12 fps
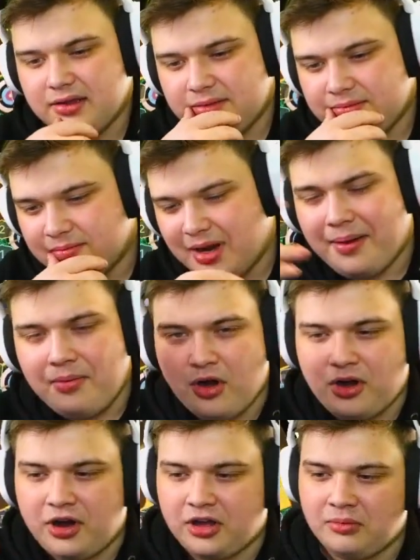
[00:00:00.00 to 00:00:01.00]
but I'm not
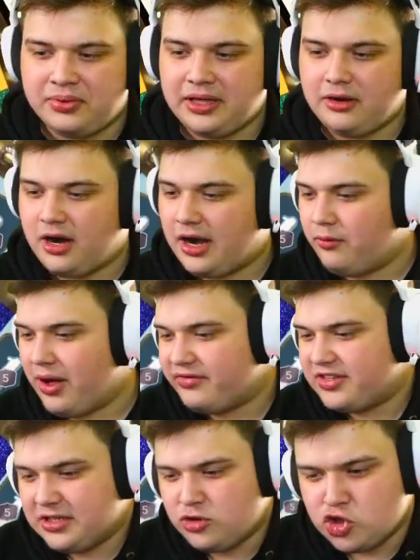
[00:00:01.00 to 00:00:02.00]
gonna complain. All right, we have
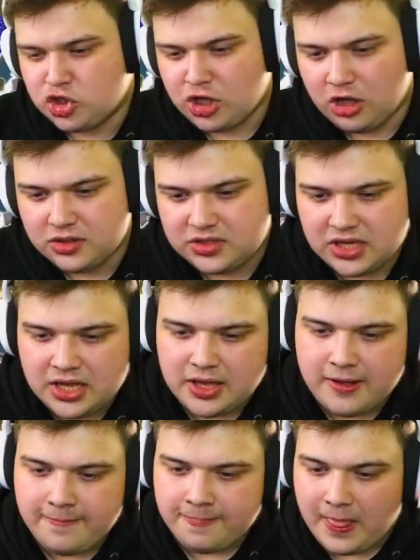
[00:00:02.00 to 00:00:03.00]
six hundred dollars.
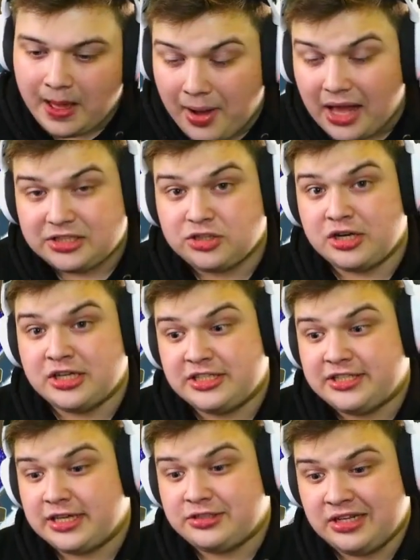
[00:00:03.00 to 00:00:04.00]
I'm actually gonna
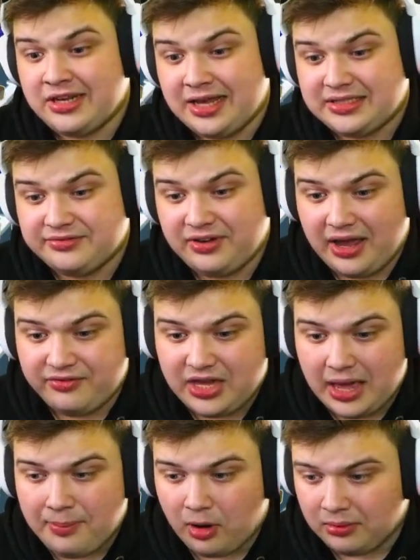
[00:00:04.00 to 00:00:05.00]
stick to the ninety-five K
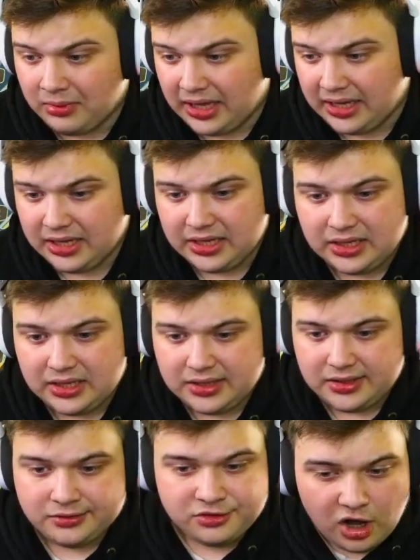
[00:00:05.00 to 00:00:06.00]
bottom line.
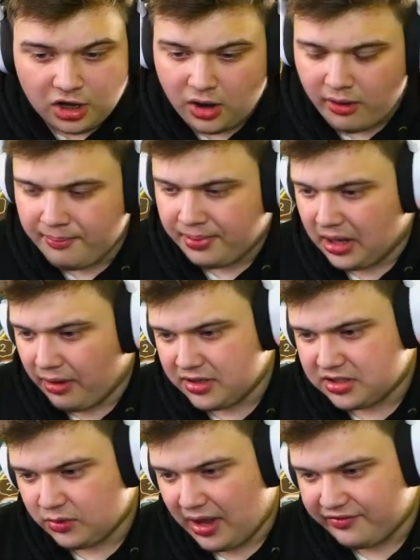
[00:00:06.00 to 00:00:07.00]
I'm not going below it.
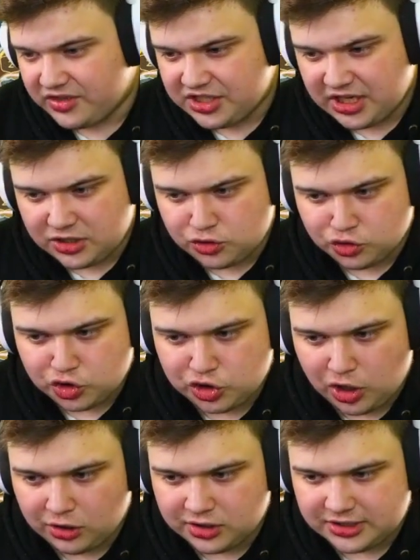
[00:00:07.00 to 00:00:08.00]
So we have six hundred
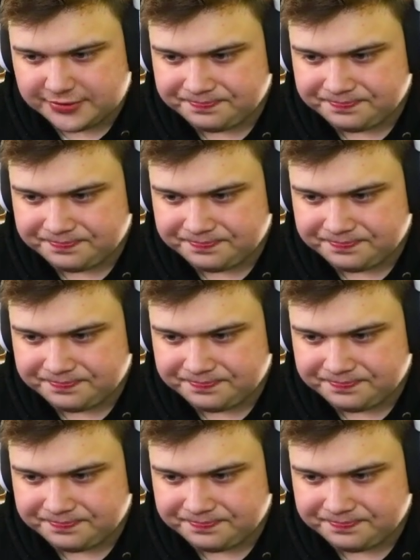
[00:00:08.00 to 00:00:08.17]
dollars